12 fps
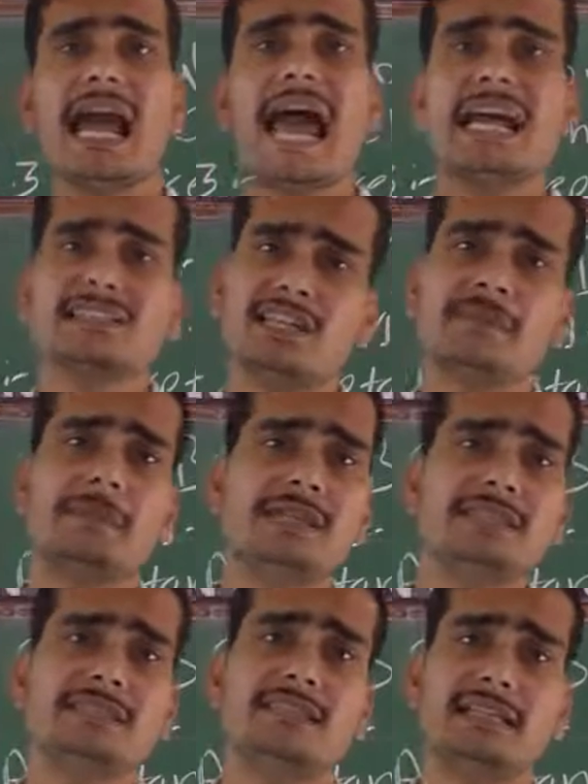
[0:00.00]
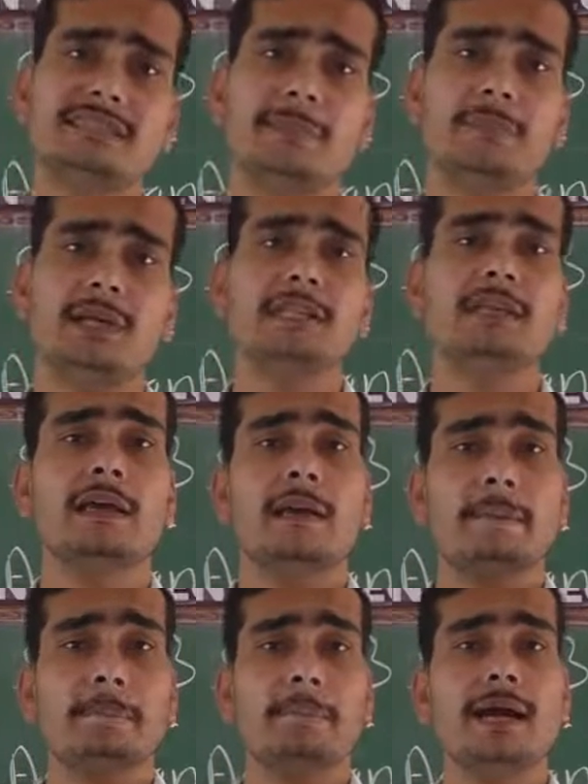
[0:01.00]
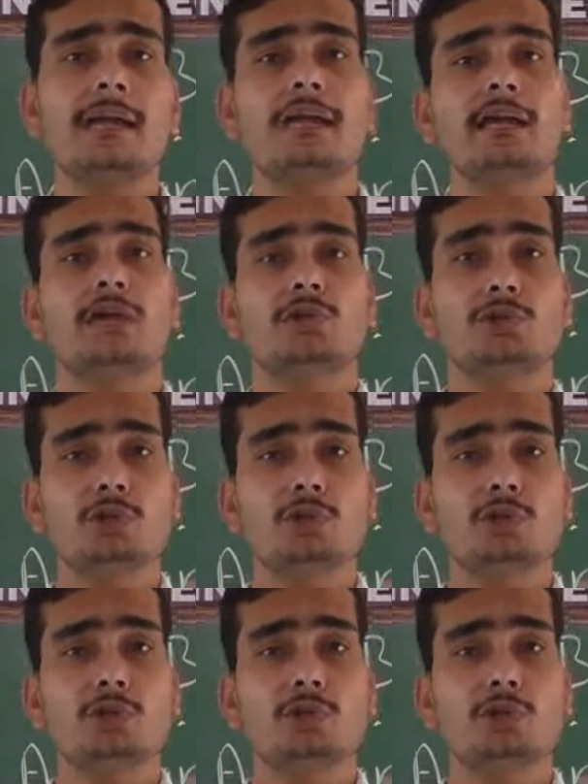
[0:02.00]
action basis acceptance, but